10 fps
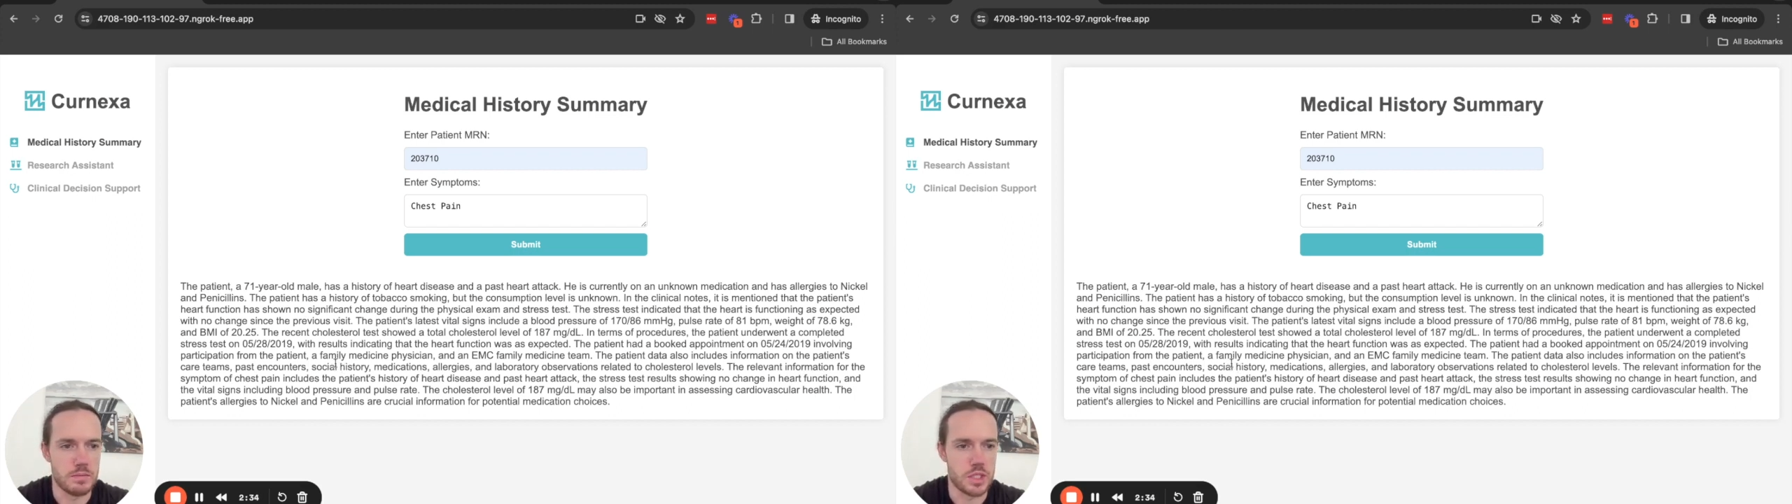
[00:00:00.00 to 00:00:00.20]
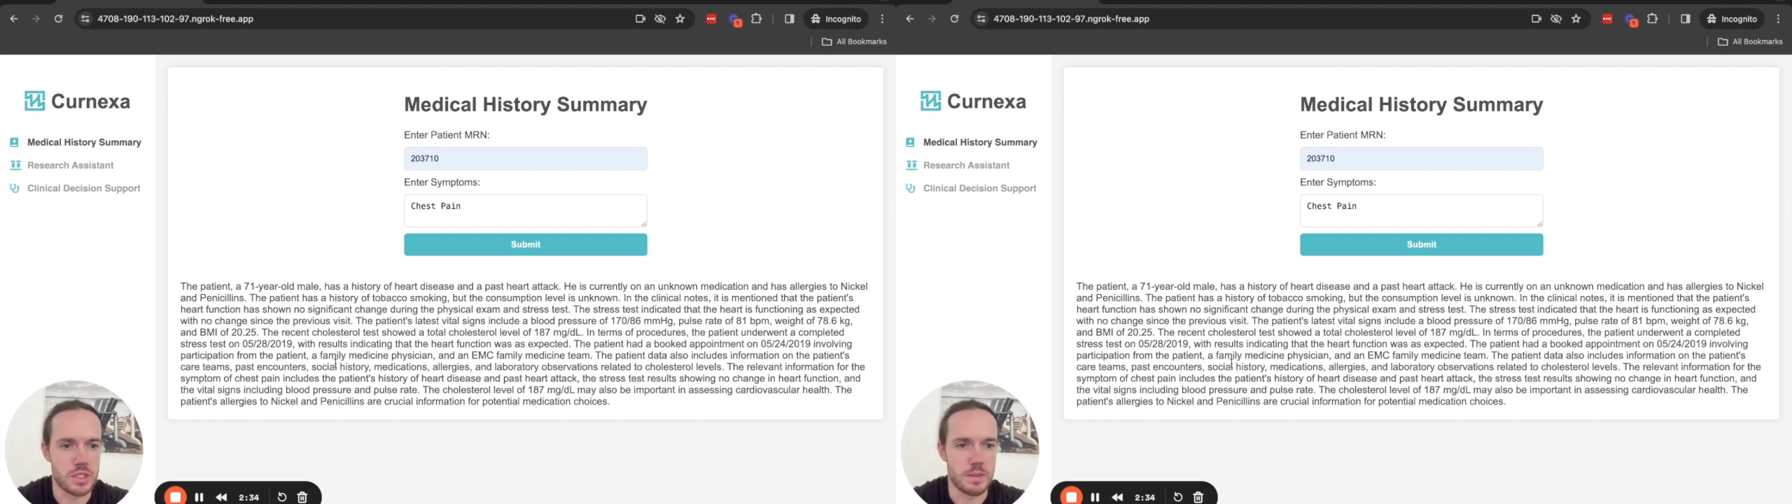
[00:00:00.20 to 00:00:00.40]

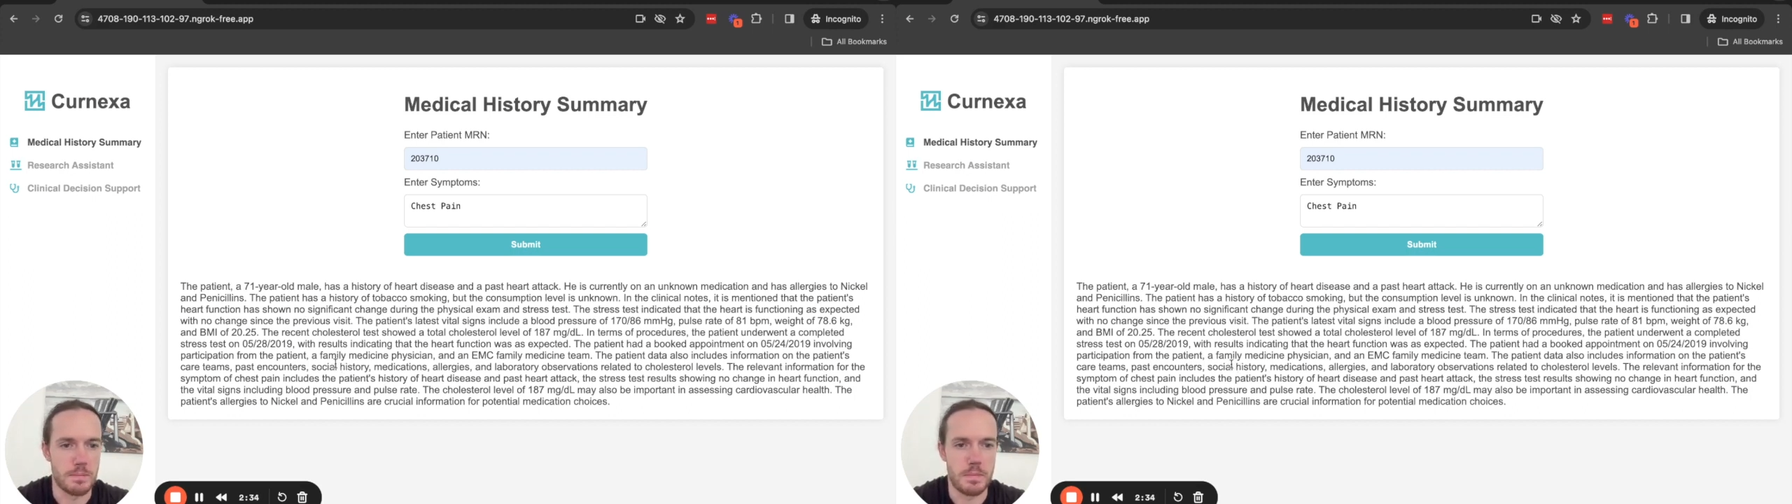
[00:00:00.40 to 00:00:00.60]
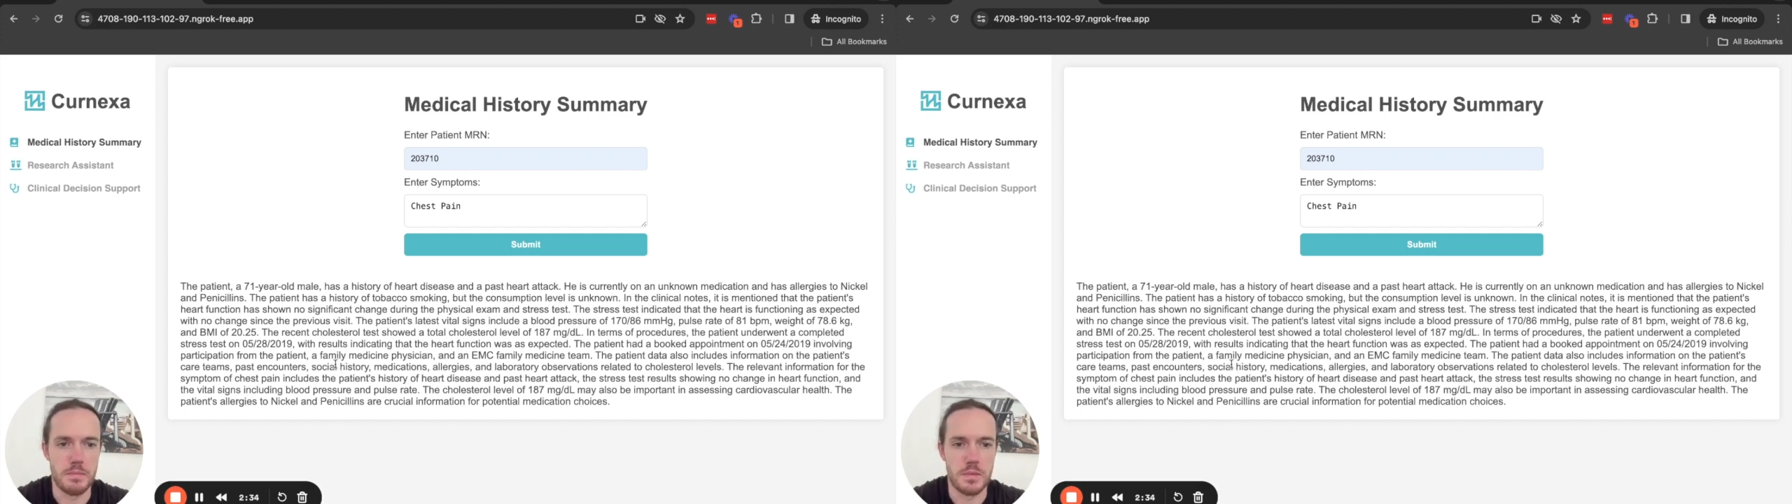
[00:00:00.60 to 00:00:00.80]

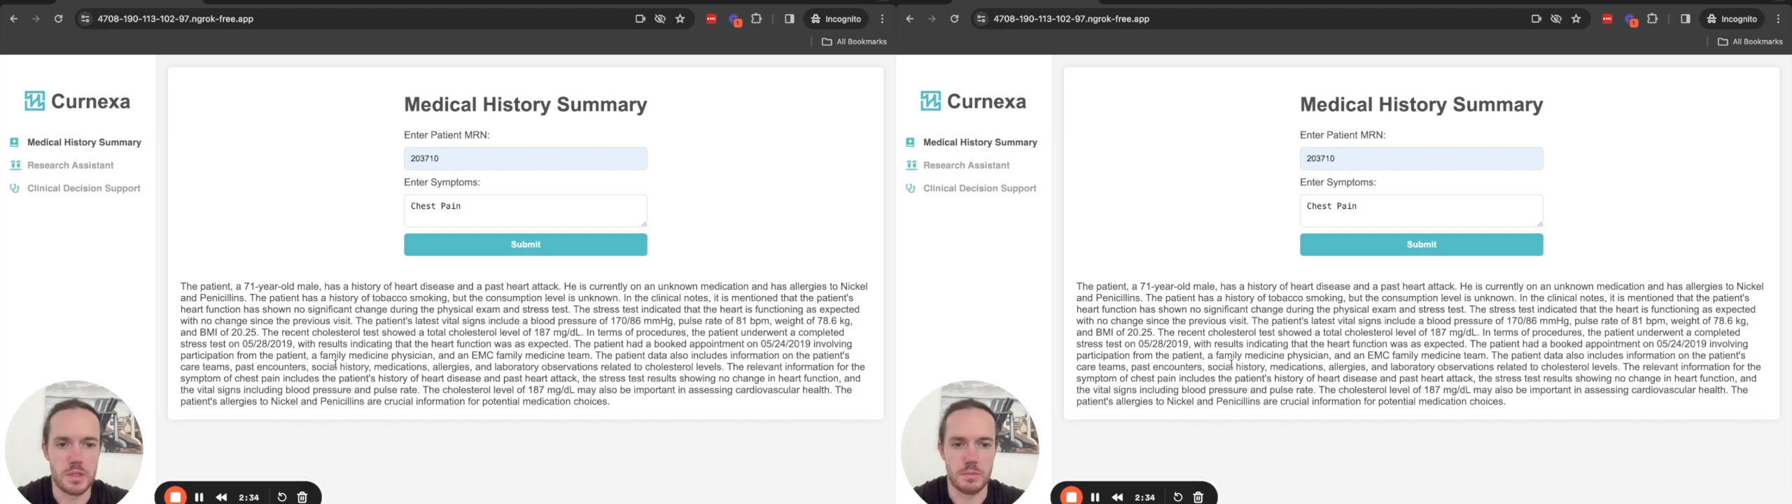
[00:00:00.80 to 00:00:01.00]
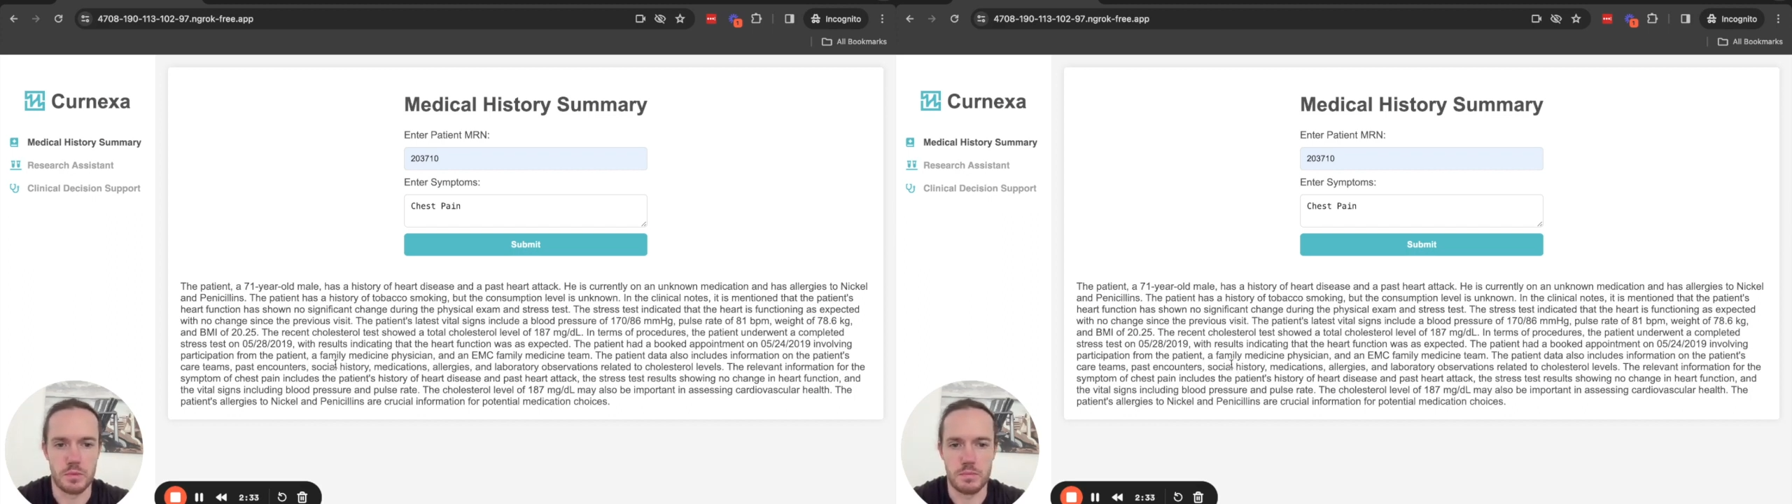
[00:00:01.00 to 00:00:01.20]

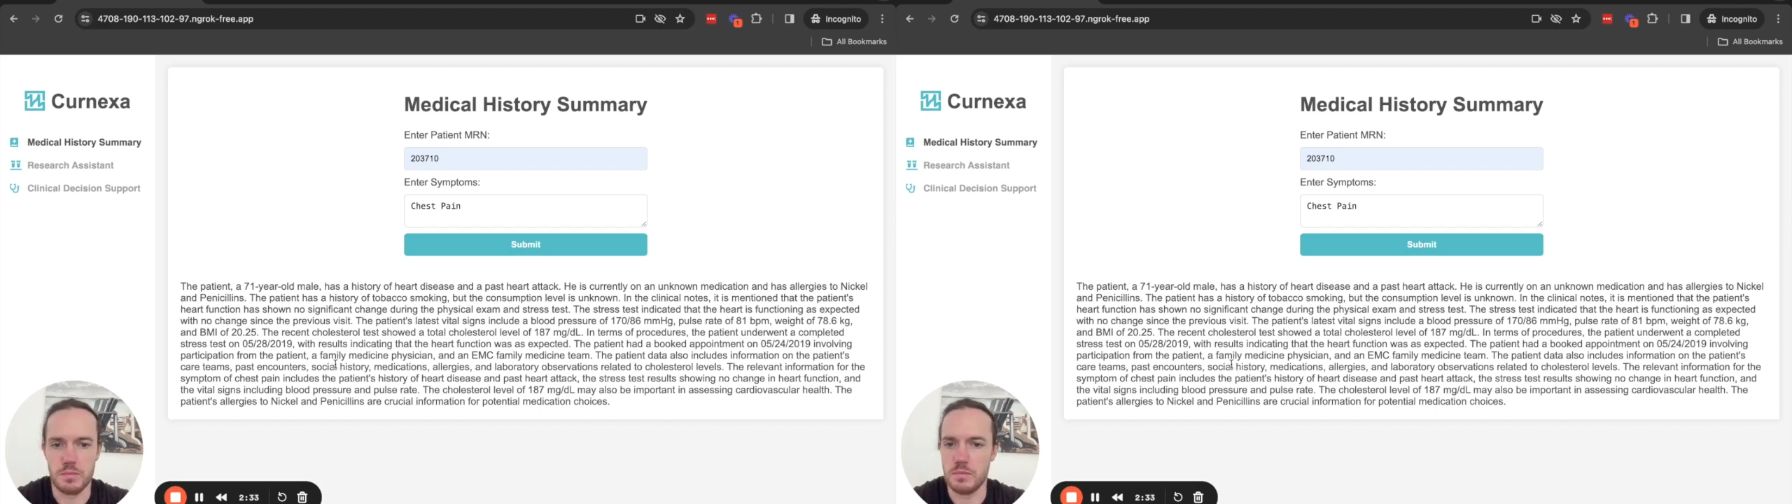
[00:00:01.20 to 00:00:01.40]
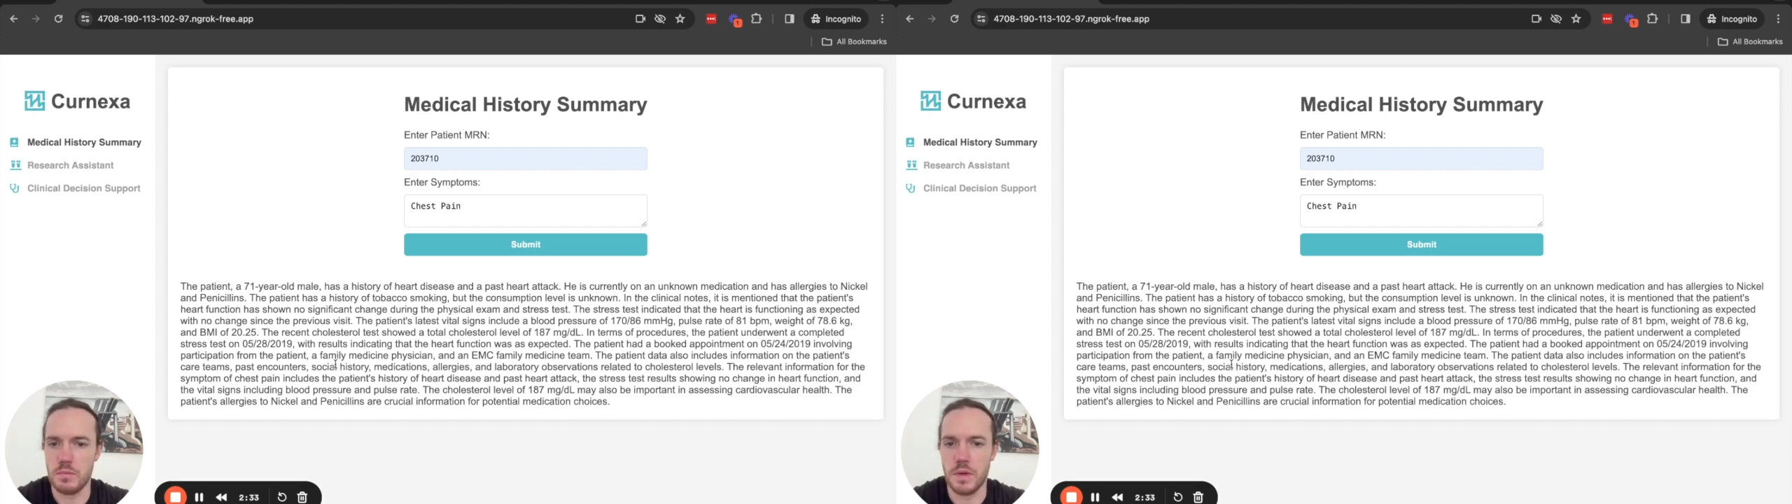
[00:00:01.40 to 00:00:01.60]
some